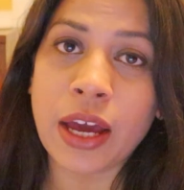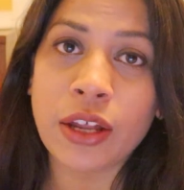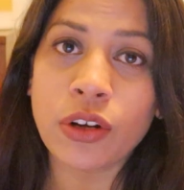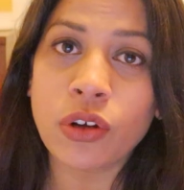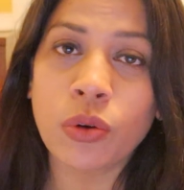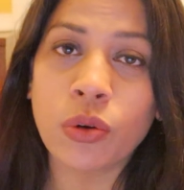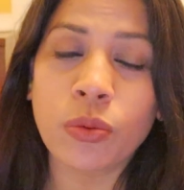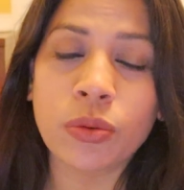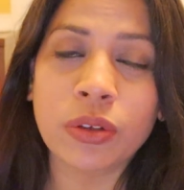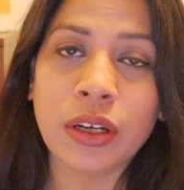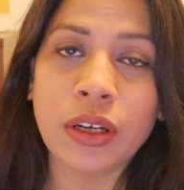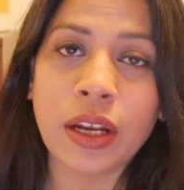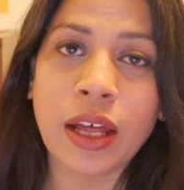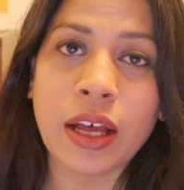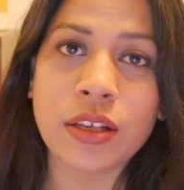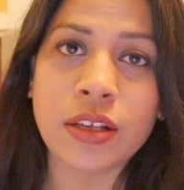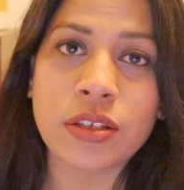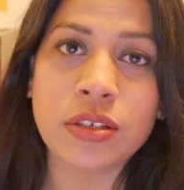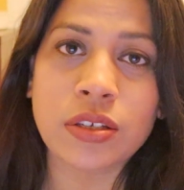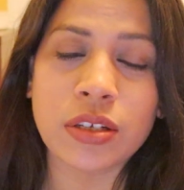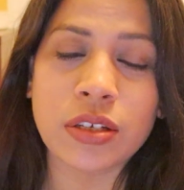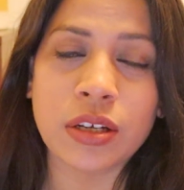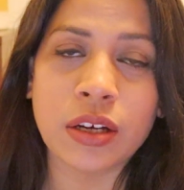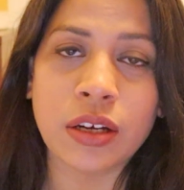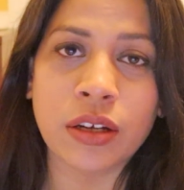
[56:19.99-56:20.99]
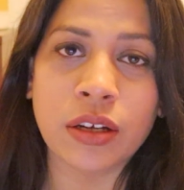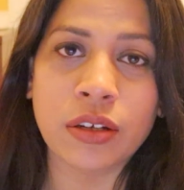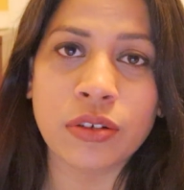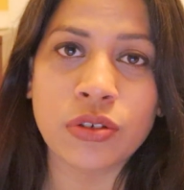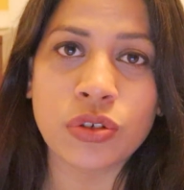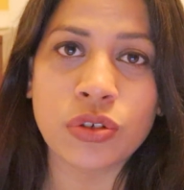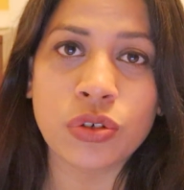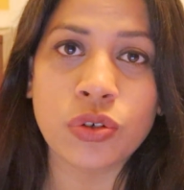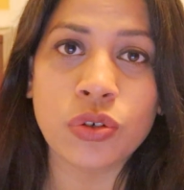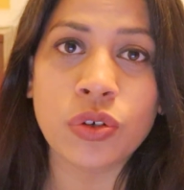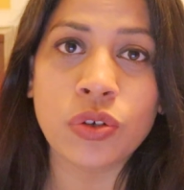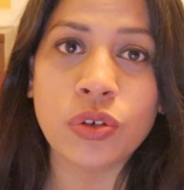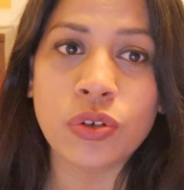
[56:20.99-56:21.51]
And over the last
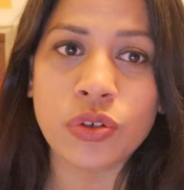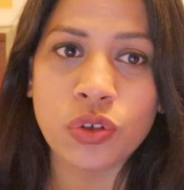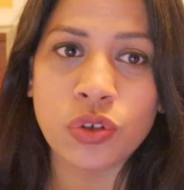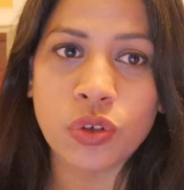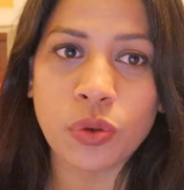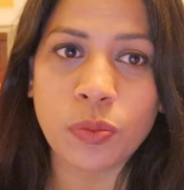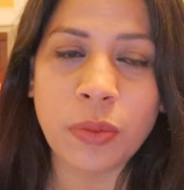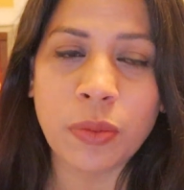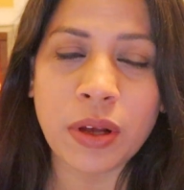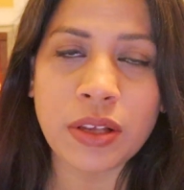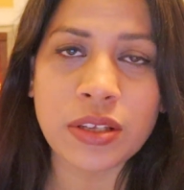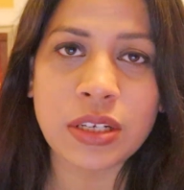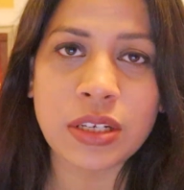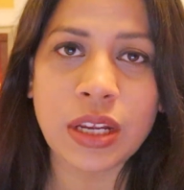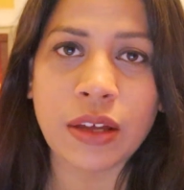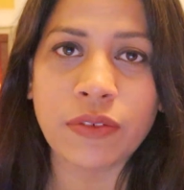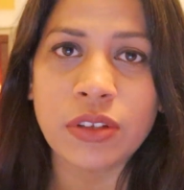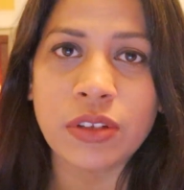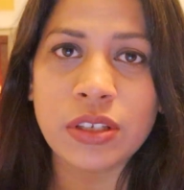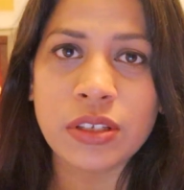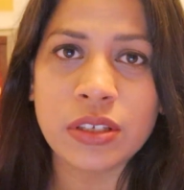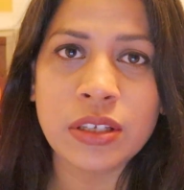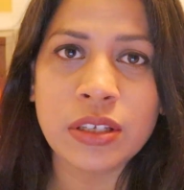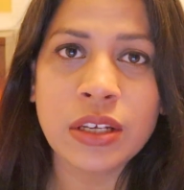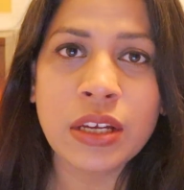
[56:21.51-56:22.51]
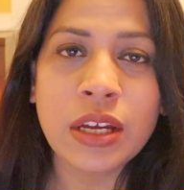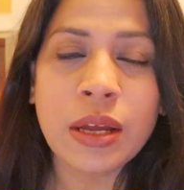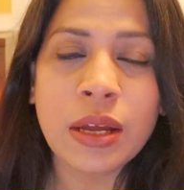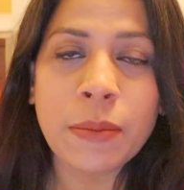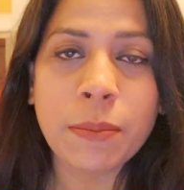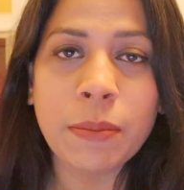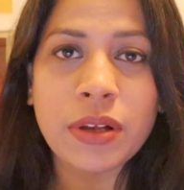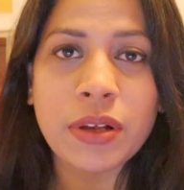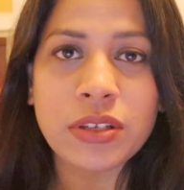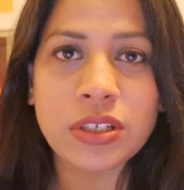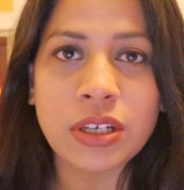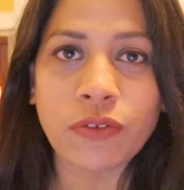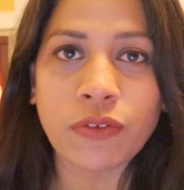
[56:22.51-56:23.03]
2 years, you must
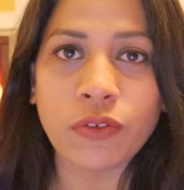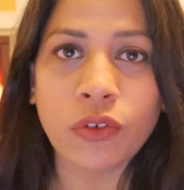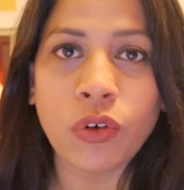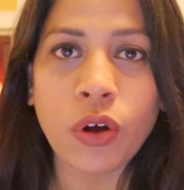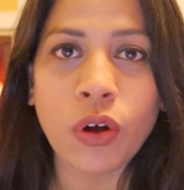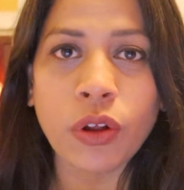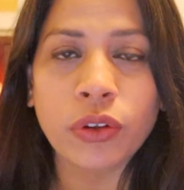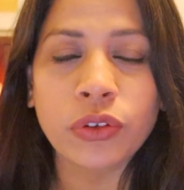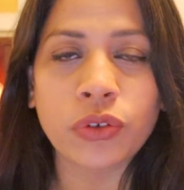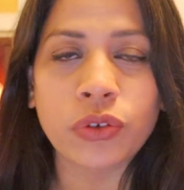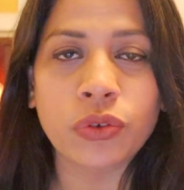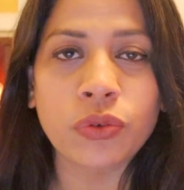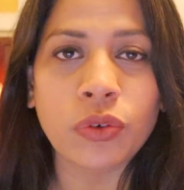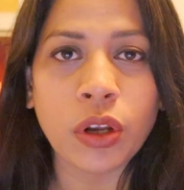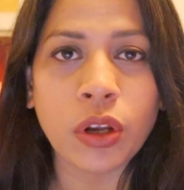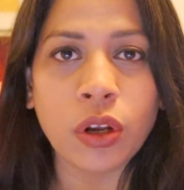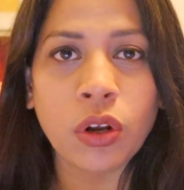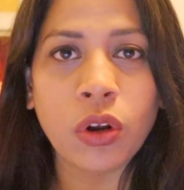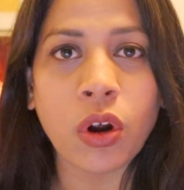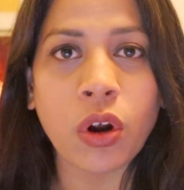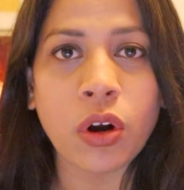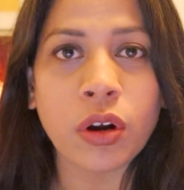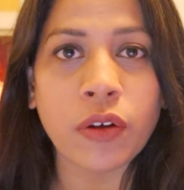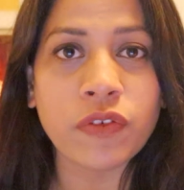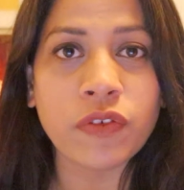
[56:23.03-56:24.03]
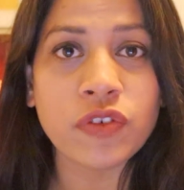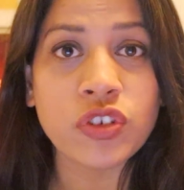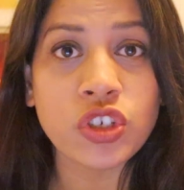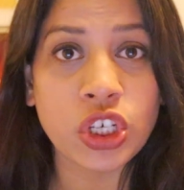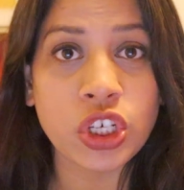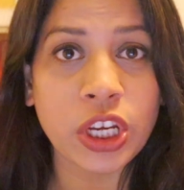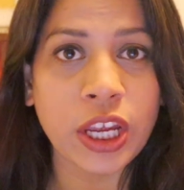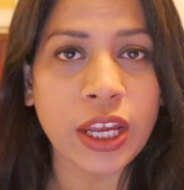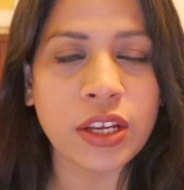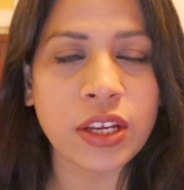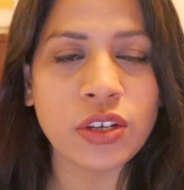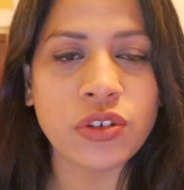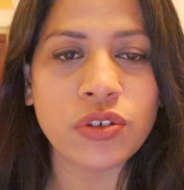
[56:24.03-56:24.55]
have gone through a lot of
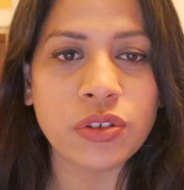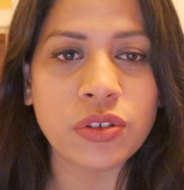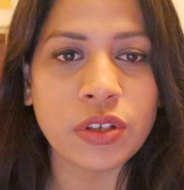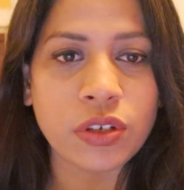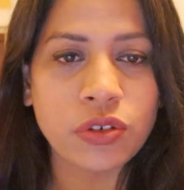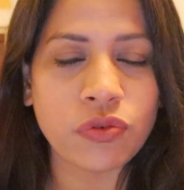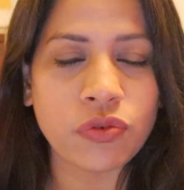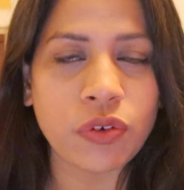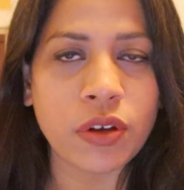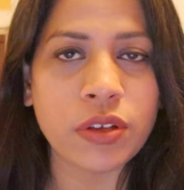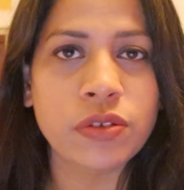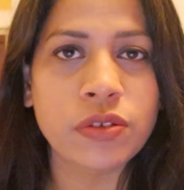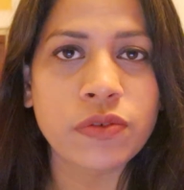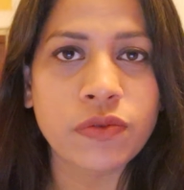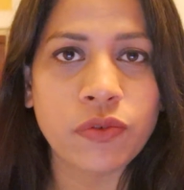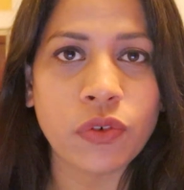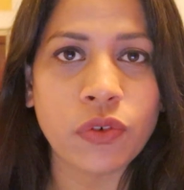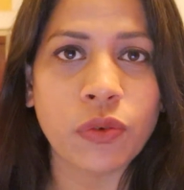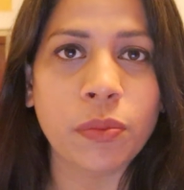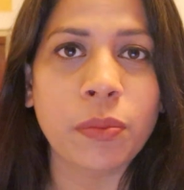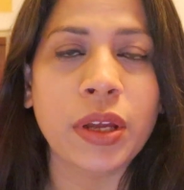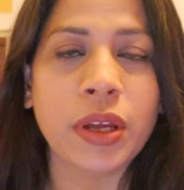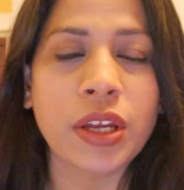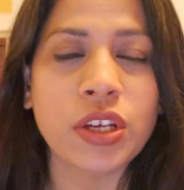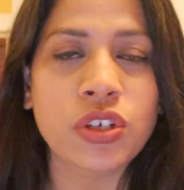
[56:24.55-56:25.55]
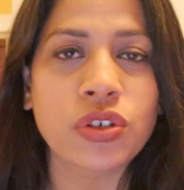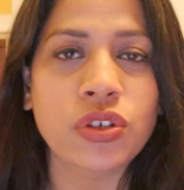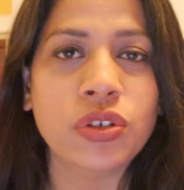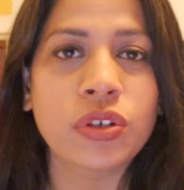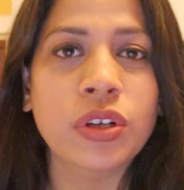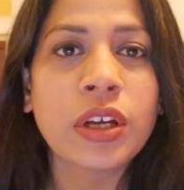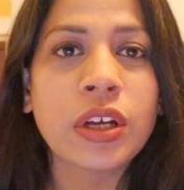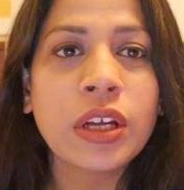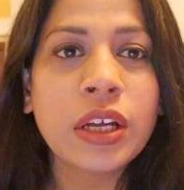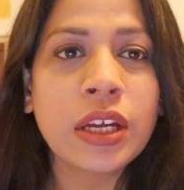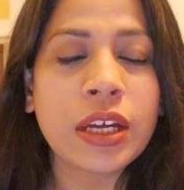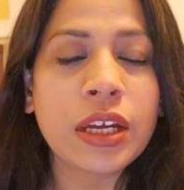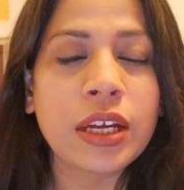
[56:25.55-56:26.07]
changes and
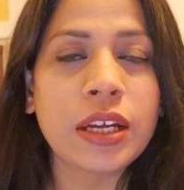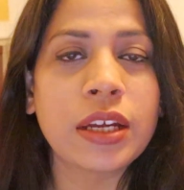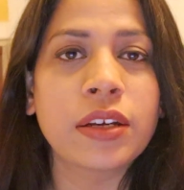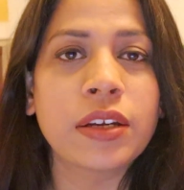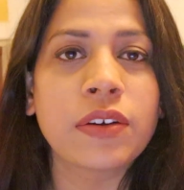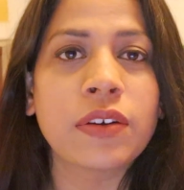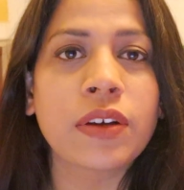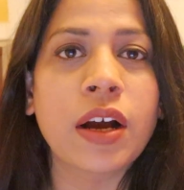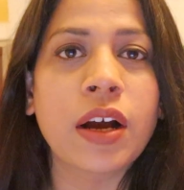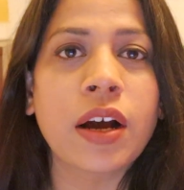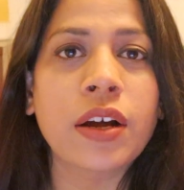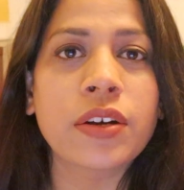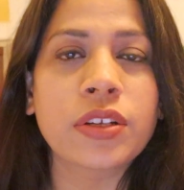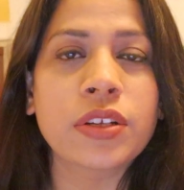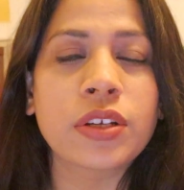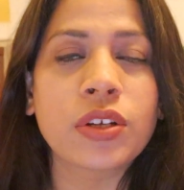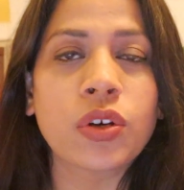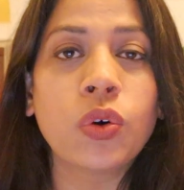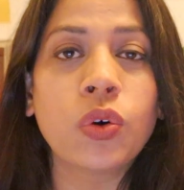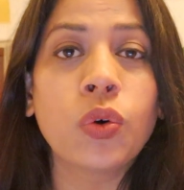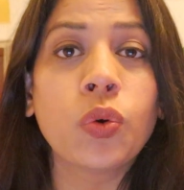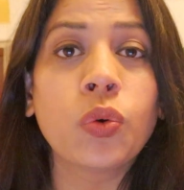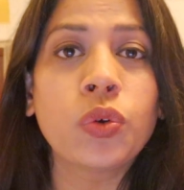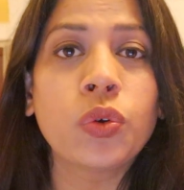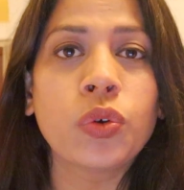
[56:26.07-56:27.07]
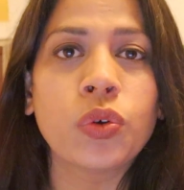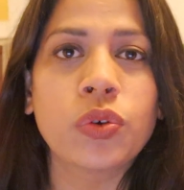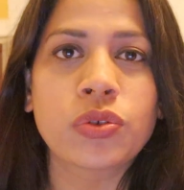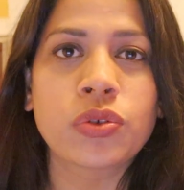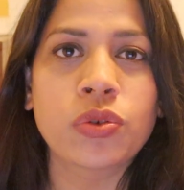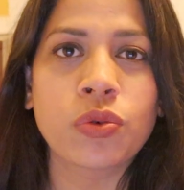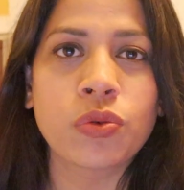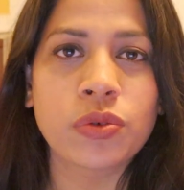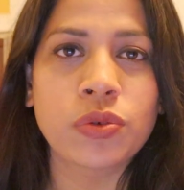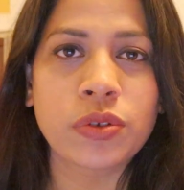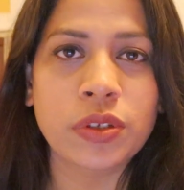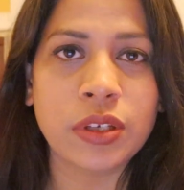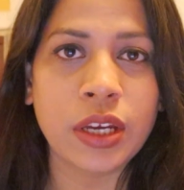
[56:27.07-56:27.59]
transformation regarding who you
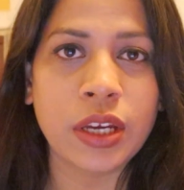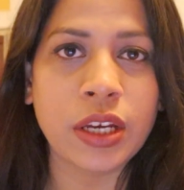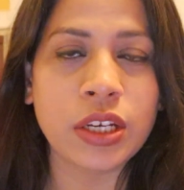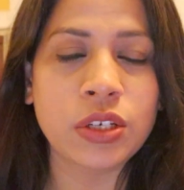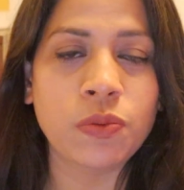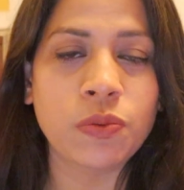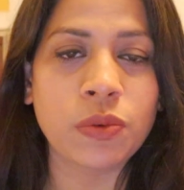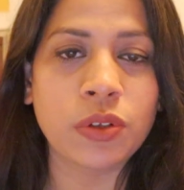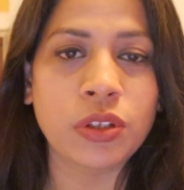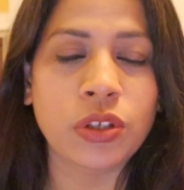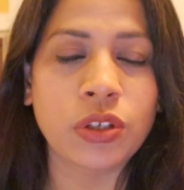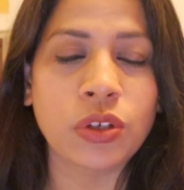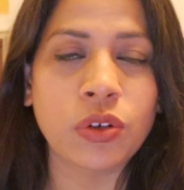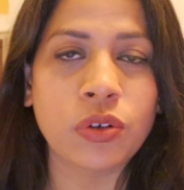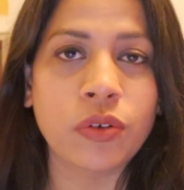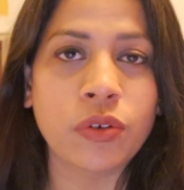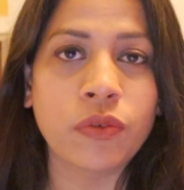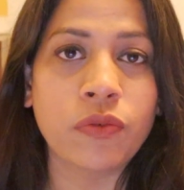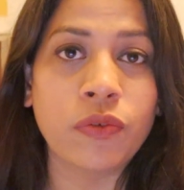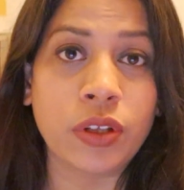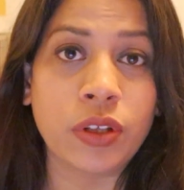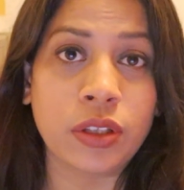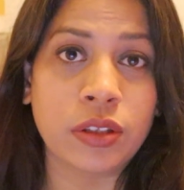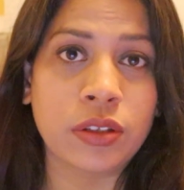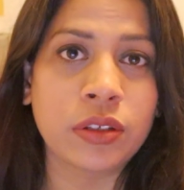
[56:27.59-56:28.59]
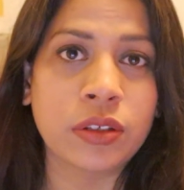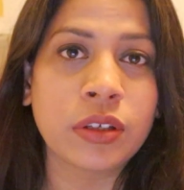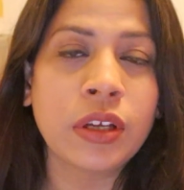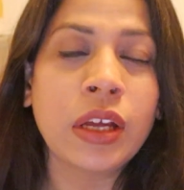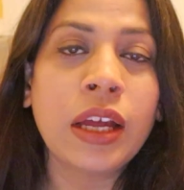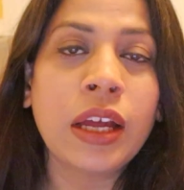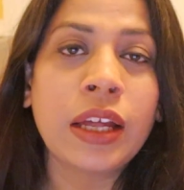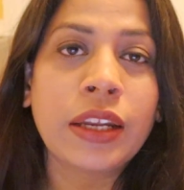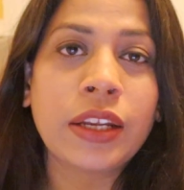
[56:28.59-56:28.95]
associate with.